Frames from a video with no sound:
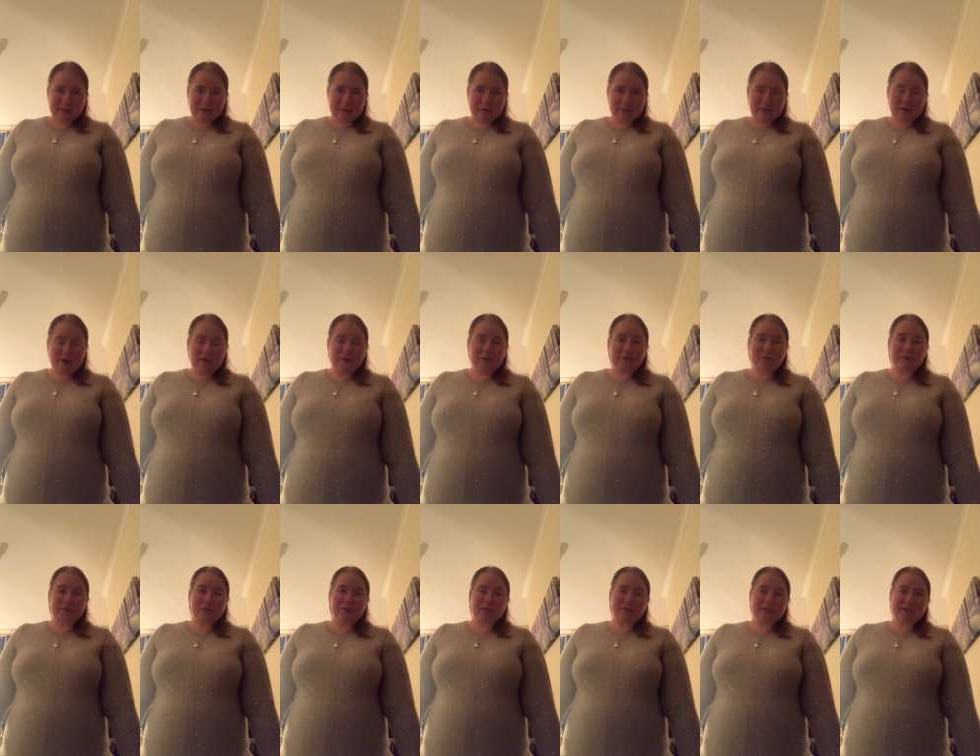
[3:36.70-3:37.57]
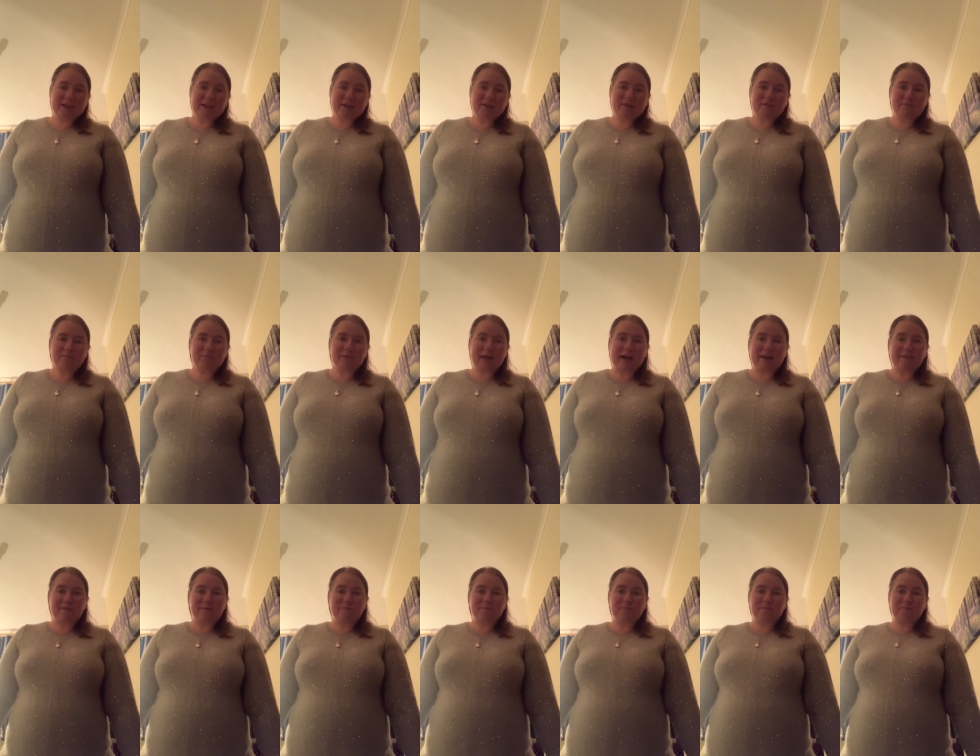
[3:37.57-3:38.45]
Now you think of Black
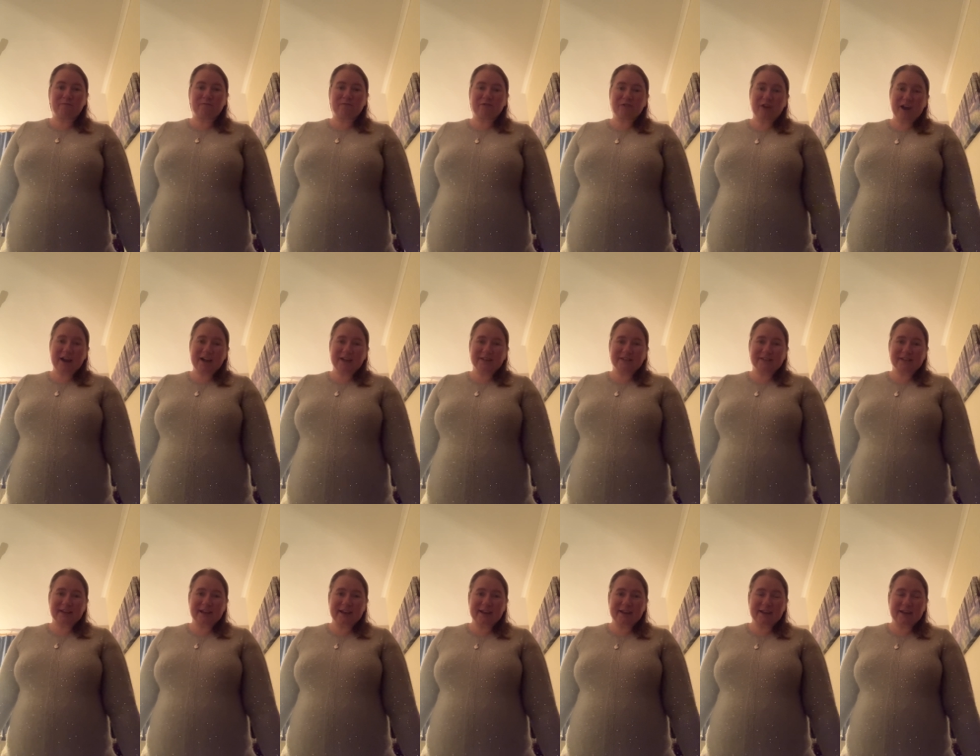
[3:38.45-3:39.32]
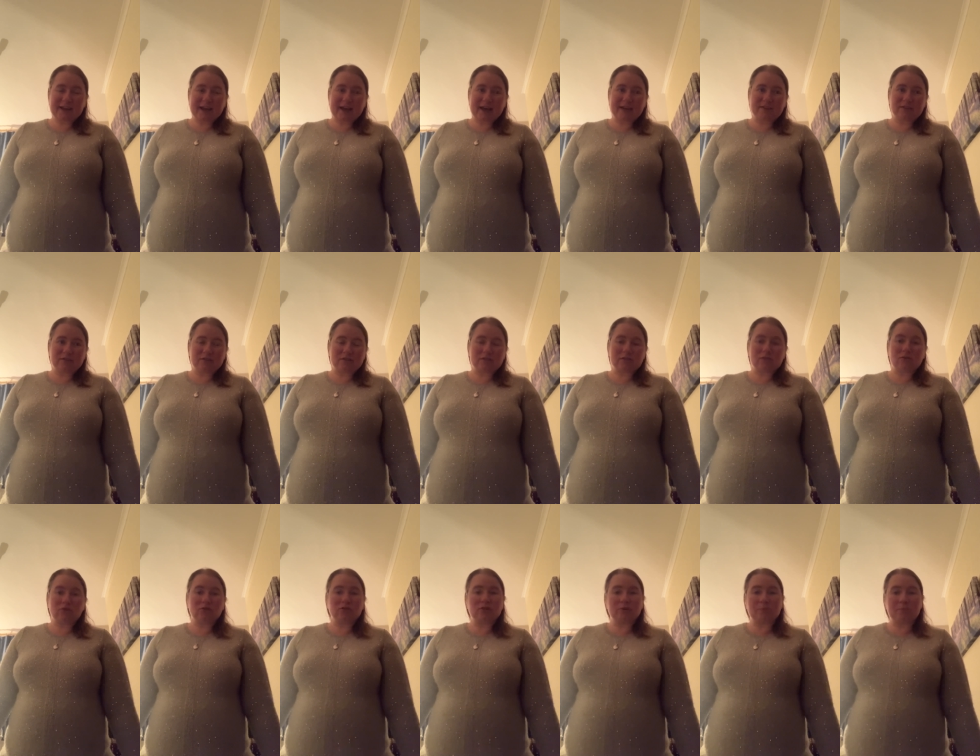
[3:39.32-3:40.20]
Friday and there's
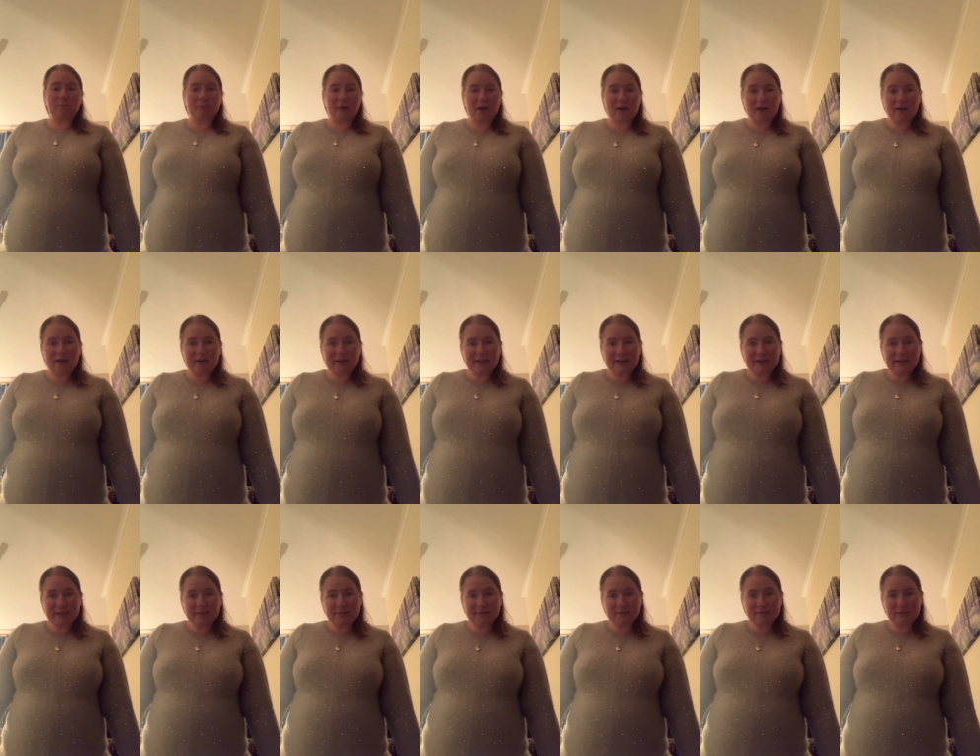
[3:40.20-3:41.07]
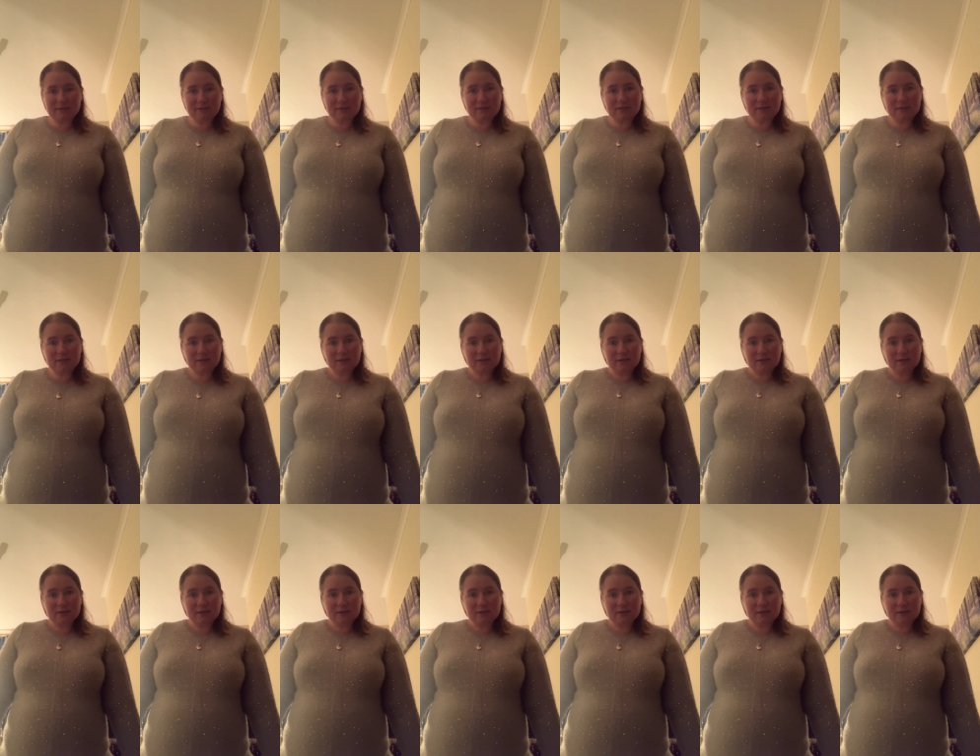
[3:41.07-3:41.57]
loads of bargains,